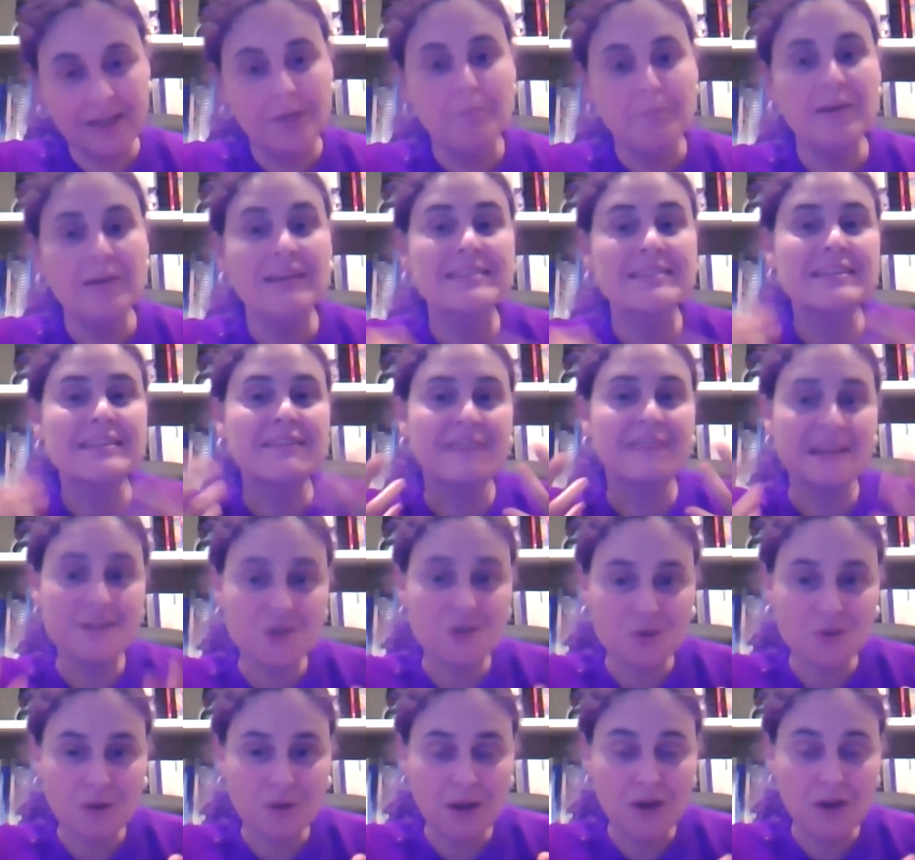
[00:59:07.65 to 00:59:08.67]
because
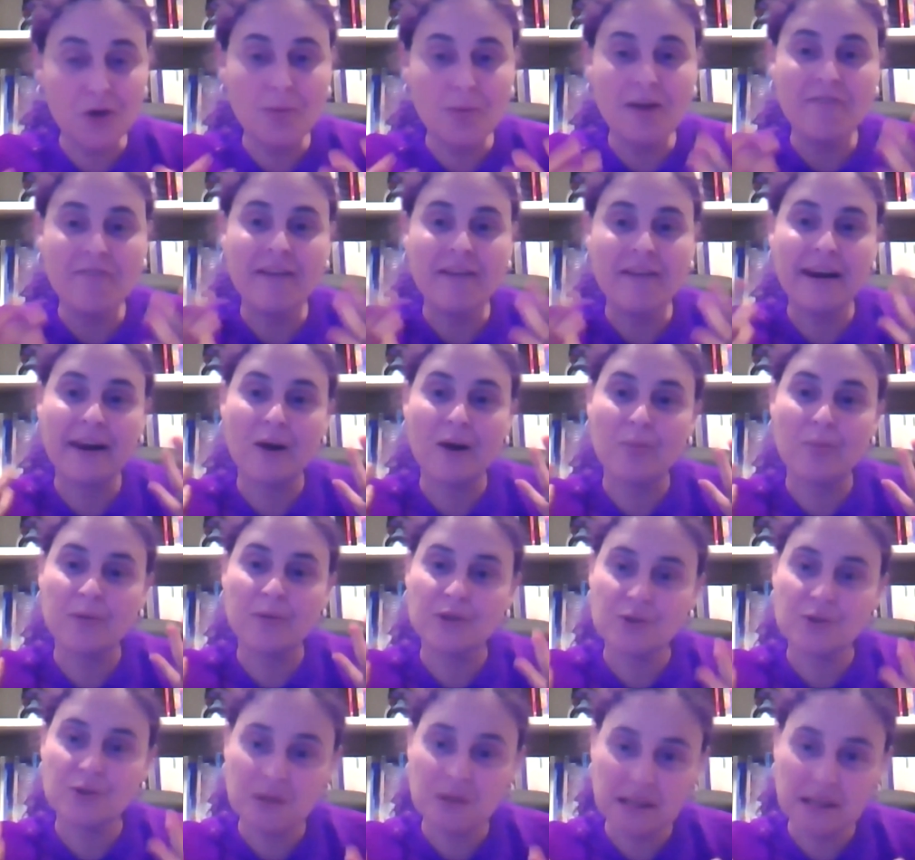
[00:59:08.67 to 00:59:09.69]
eventually you may find an
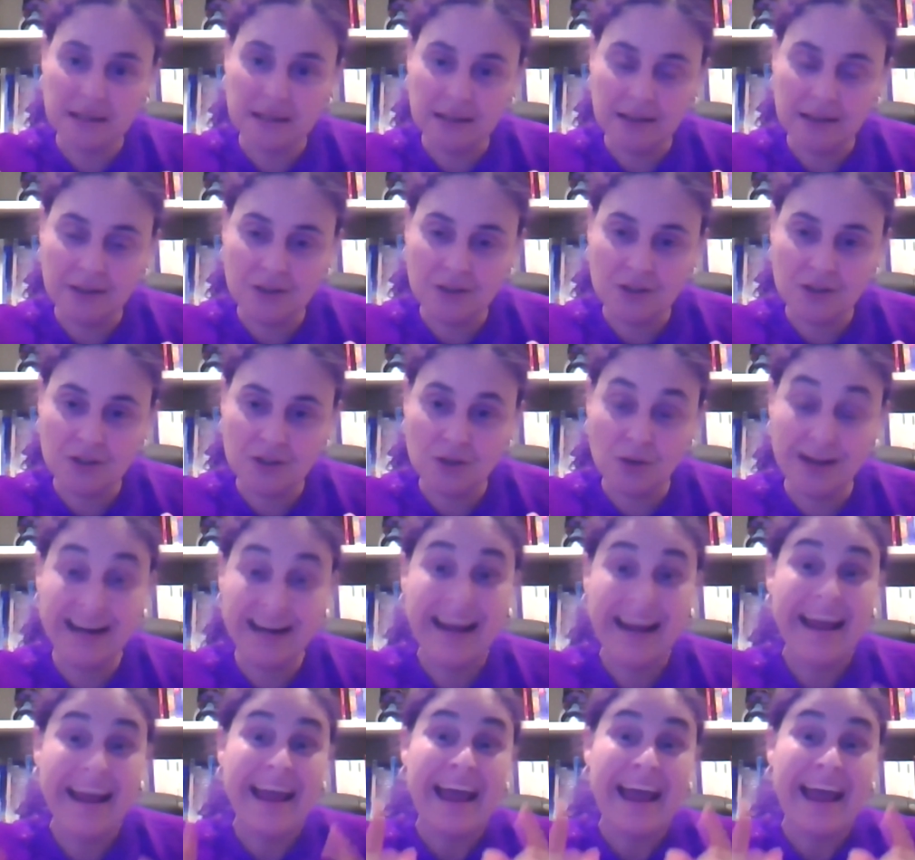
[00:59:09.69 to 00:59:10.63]
opportunity to do it.